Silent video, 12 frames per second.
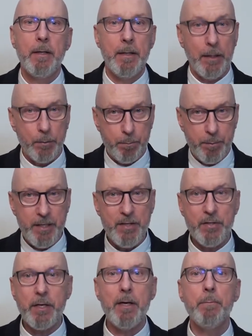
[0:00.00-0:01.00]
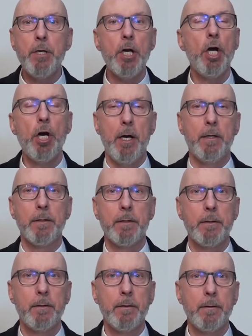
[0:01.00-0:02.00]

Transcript: that peace can be learned.